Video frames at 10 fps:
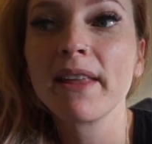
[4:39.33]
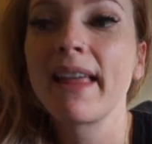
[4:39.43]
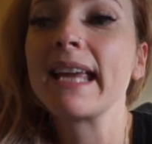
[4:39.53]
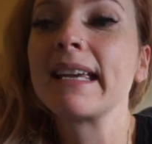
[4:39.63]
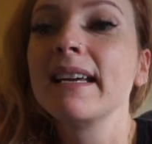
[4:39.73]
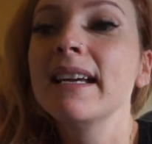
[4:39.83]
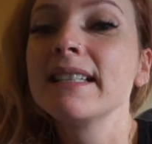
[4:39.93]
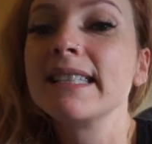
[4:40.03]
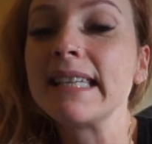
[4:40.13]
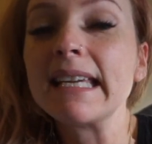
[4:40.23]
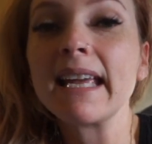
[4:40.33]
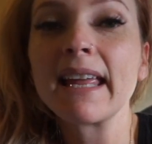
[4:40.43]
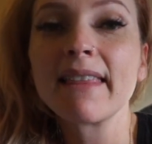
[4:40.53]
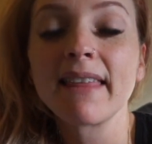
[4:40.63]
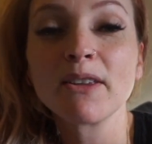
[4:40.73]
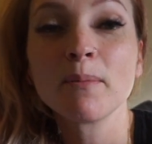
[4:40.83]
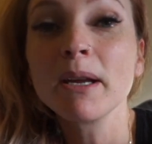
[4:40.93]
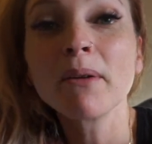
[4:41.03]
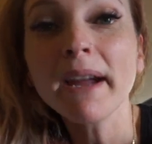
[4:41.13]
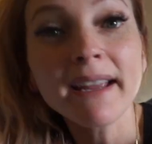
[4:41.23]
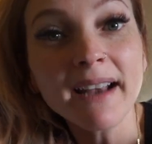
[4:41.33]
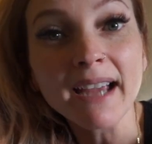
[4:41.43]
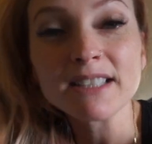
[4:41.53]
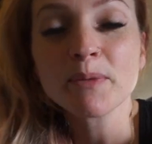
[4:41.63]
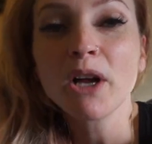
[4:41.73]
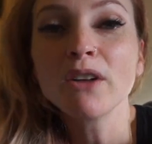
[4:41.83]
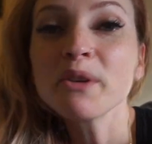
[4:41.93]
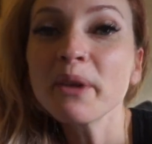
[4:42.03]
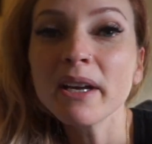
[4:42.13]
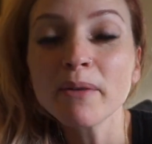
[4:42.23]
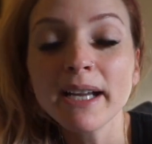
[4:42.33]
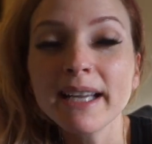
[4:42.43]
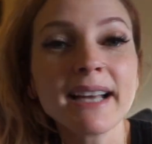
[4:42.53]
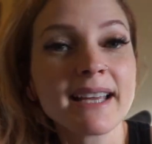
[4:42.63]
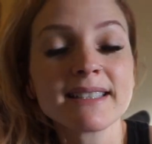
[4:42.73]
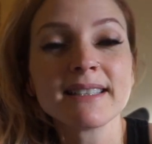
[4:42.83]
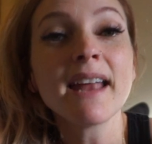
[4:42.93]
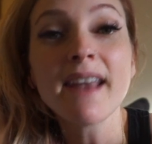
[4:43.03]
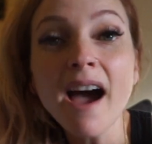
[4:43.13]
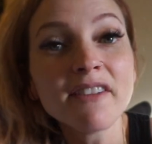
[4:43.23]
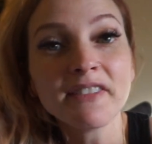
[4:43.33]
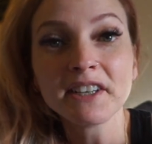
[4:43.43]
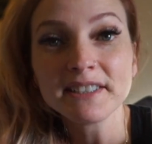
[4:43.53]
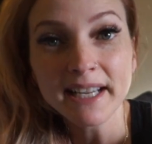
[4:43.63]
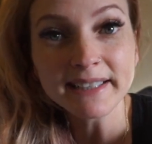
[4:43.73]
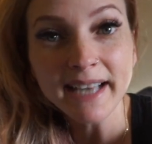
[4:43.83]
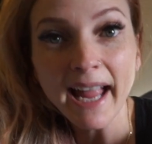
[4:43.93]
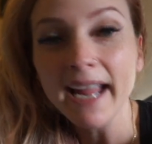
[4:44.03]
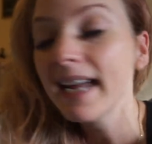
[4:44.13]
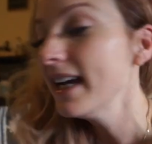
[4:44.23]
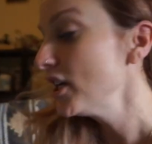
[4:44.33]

They like seeing that they're being recognized. We all don't get recognized enough in our day to day.